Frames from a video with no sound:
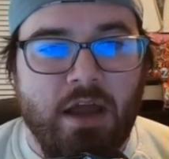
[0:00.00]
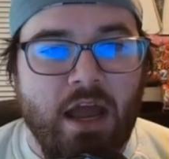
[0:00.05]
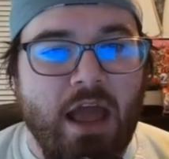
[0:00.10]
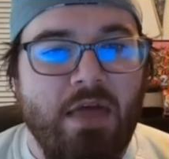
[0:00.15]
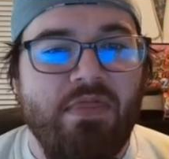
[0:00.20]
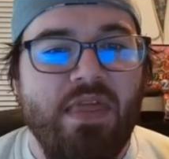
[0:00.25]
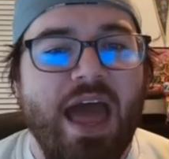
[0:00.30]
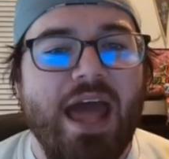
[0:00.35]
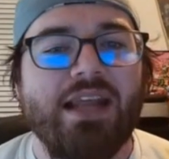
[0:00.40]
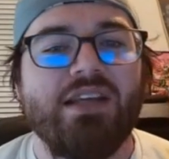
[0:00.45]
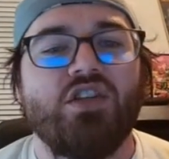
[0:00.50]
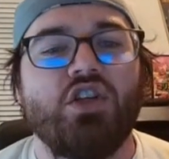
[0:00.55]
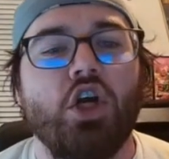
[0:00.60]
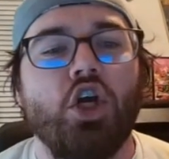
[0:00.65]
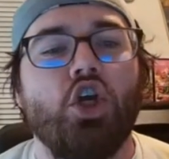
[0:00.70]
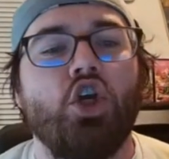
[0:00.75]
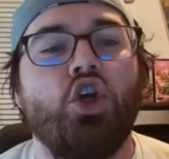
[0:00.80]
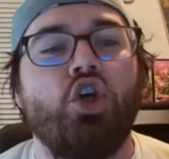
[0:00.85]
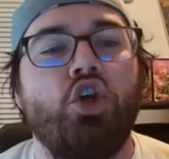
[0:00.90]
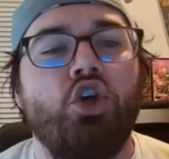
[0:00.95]
And that is a
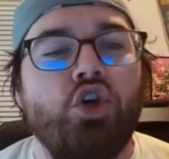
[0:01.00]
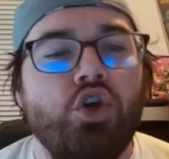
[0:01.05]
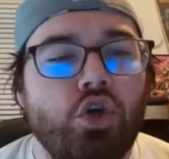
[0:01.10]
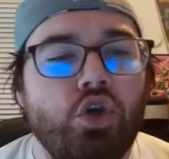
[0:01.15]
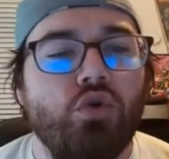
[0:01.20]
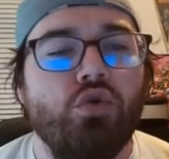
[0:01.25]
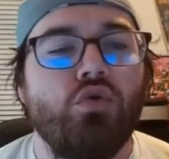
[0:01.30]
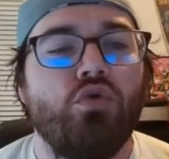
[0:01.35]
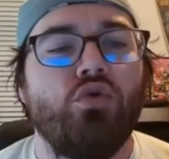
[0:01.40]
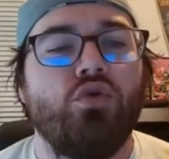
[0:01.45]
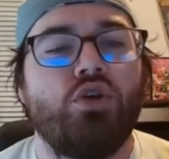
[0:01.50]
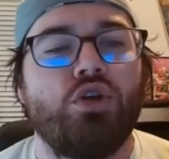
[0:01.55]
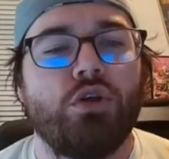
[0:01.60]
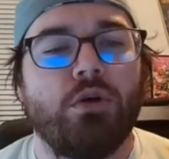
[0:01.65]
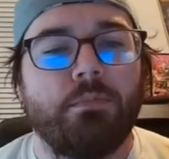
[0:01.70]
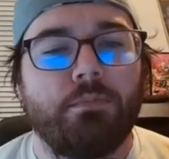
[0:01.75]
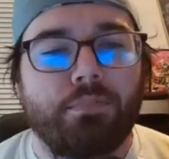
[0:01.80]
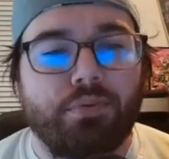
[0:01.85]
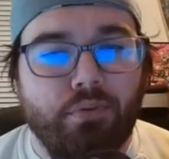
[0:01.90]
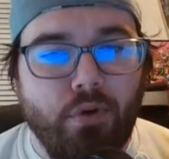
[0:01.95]
huge
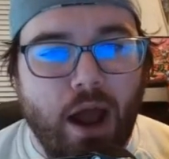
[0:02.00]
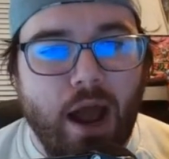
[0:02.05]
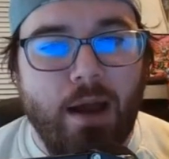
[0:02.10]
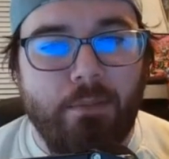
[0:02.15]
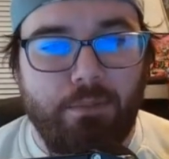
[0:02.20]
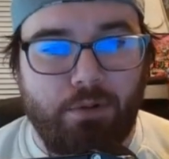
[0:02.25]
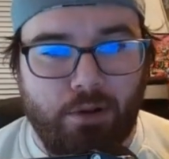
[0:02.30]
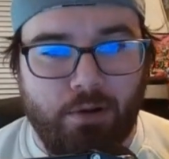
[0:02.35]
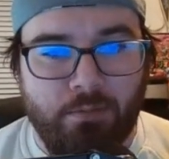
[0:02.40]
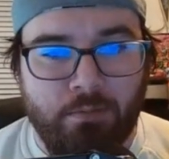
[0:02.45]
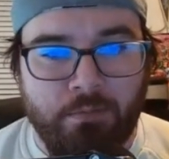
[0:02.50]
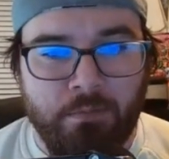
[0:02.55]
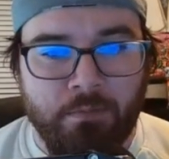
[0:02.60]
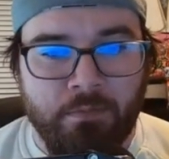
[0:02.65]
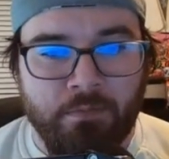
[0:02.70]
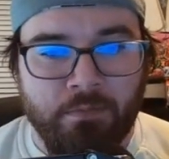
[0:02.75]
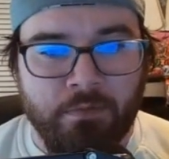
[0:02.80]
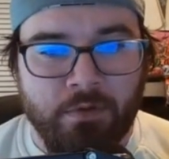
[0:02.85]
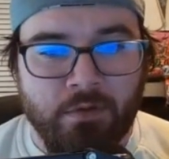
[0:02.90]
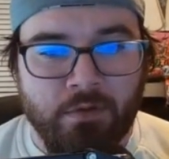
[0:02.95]
problem.
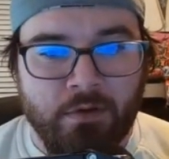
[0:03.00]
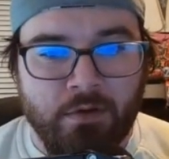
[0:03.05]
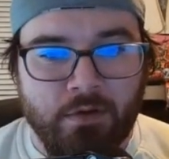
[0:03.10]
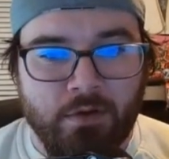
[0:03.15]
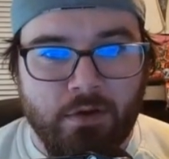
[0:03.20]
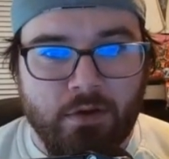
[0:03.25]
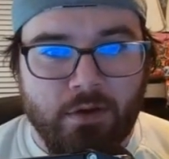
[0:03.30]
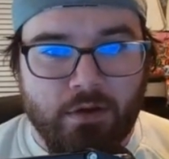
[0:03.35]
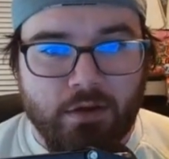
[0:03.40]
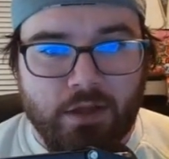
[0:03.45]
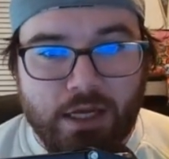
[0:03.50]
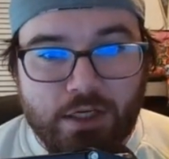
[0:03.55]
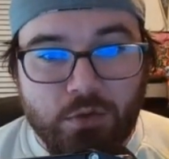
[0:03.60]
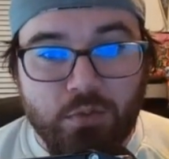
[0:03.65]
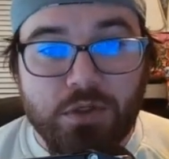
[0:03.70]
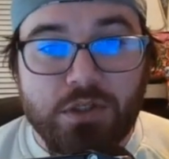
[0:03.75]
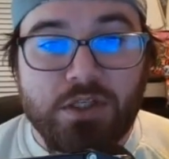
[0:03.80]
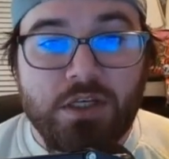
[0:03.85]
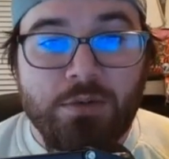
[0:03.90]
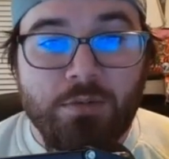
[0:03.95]
Guess
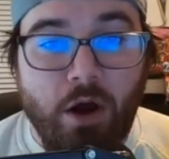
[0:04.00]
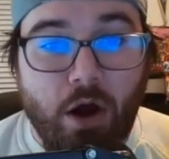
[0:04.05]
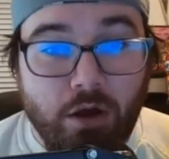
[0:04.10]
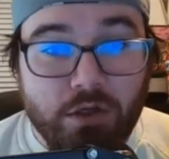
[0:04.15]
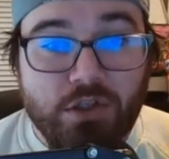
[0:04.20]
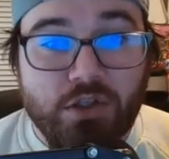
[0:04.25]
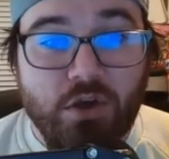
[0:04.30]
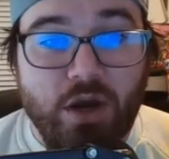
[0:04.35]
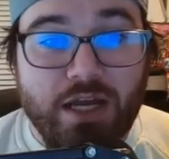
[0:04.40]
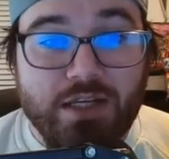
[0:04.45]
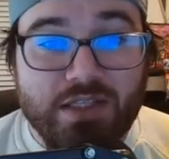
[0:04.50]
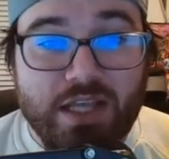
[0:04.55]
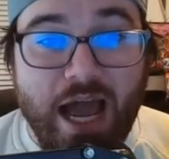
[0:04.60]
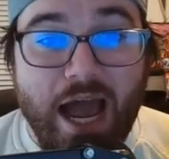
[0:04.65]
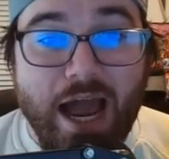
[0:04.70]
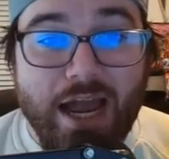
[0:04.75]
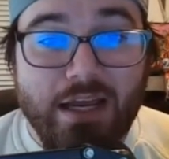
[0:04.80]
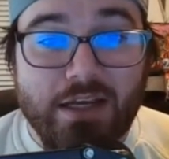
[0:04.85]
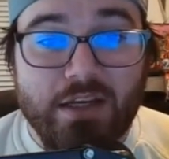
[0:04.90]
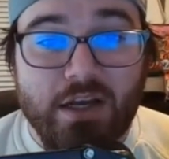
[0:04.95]
what team also has the
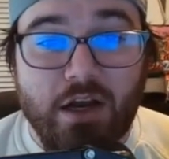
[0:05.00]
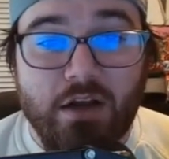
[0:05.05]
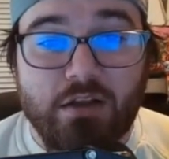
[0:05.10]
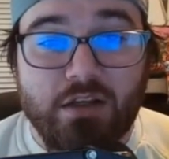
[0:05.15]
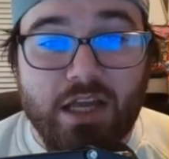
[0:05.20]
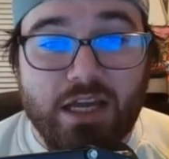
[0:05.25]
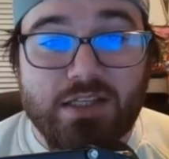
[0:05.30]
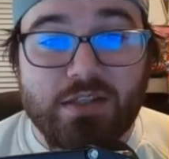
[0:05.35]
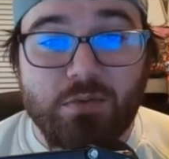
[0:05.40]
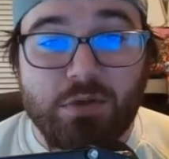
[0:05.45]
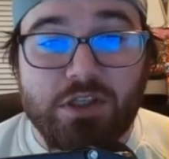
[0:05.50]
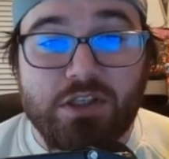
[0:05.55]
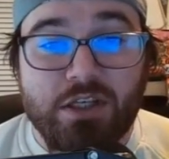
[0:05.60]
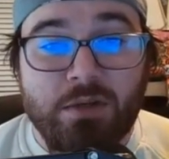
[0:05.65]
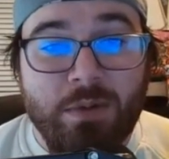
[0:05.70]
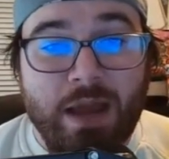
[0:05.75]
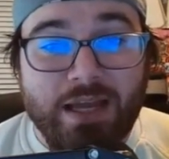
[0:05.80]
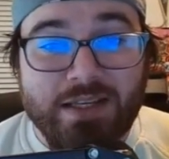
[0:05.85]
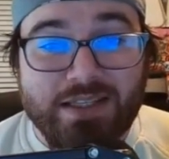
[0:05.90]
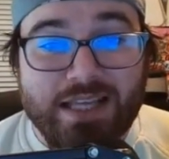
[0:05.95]
highest, guess what
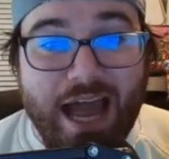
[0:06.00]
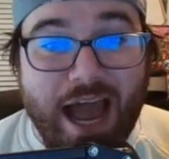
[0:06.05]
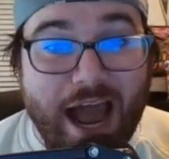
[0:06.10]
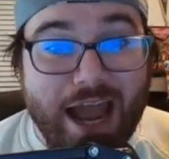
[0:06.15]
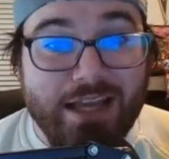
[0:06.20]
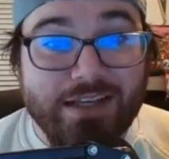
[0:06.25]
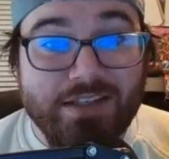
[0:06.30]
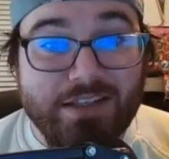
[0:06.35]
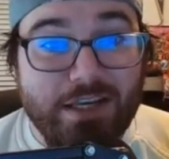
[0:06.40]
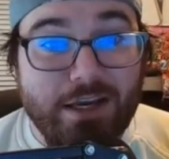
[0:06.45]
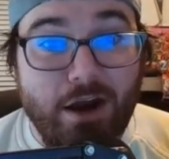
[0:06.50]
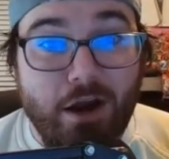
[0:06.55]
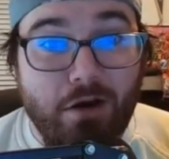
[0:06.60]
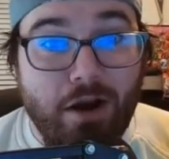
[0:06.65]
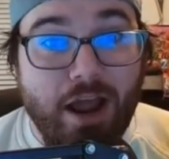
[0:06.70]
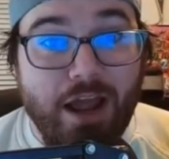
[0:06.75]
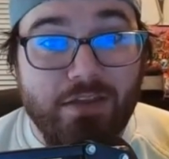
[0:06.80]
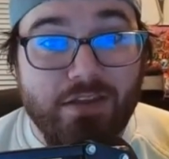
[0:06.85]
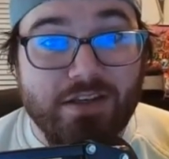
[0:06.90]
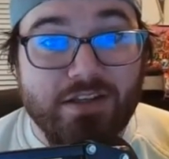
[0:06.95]
team has the highest
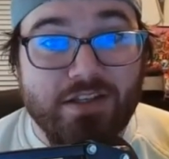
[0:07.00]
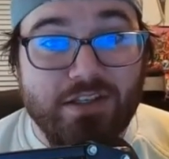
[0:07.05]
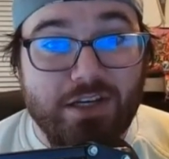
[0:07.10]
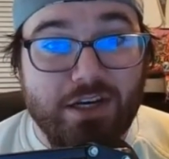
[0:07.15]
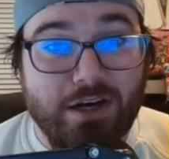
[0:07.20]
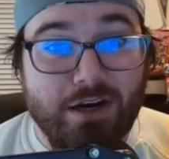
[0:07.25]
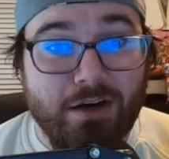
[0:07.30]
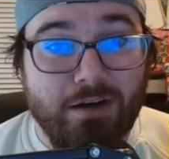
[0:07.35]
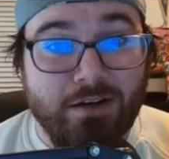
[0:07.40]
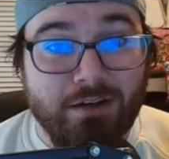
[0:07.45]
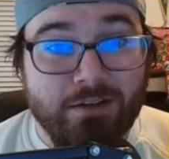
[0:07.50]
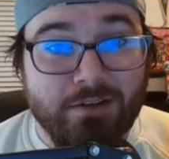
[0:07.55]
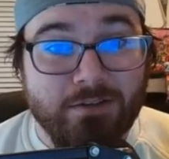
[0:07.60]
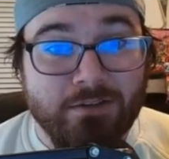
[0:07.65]
ERA this year?